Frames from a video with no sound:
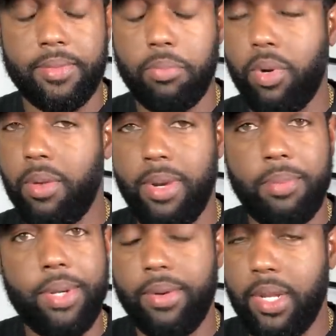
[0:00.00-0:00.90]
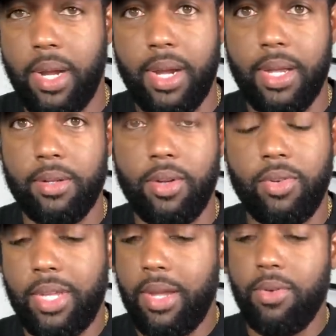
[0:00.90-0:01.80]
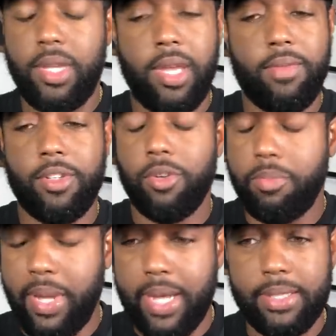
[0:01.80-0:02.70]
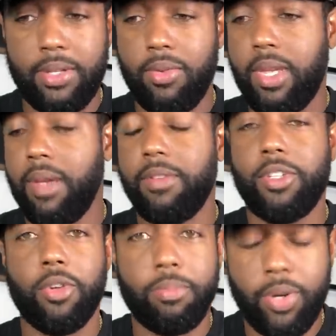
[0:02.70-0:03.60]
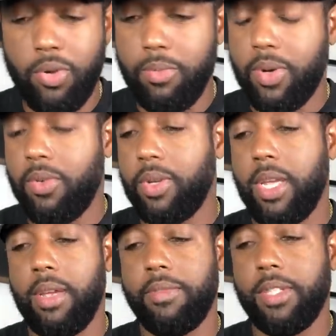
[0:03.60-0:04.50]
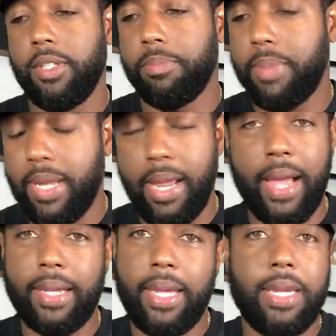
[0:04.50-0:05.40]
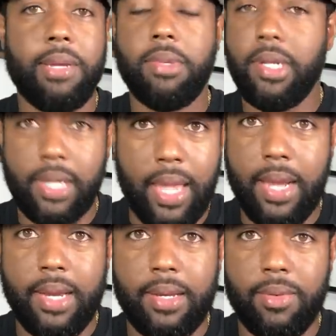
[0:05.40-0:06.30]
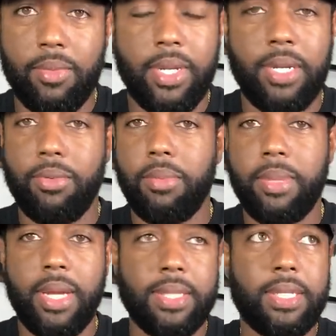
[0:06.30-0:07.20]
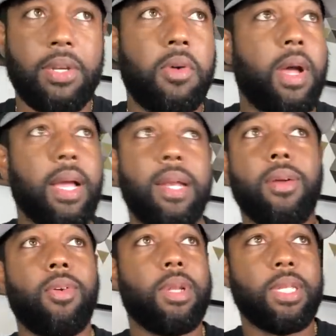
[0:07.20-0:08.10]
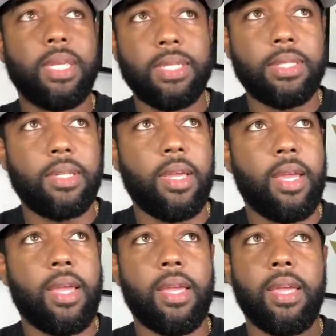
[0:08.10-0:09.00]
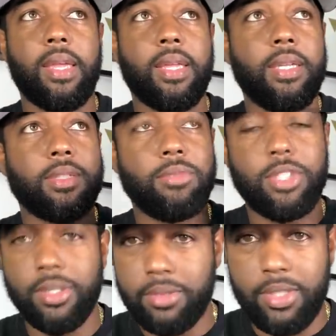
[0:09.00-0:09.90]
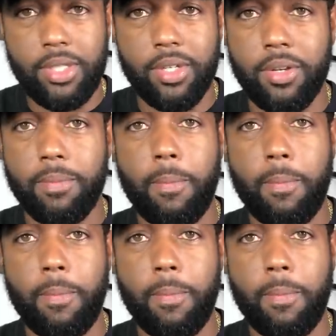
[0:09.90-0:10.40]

Point blank, period. Okay, I don't care if it's your pastor, I don't care if it's your pope, I don't care if it's your. Pa- I can't even look at it when it when Beyonce on, I got to go in the kitchen and get some chips and dip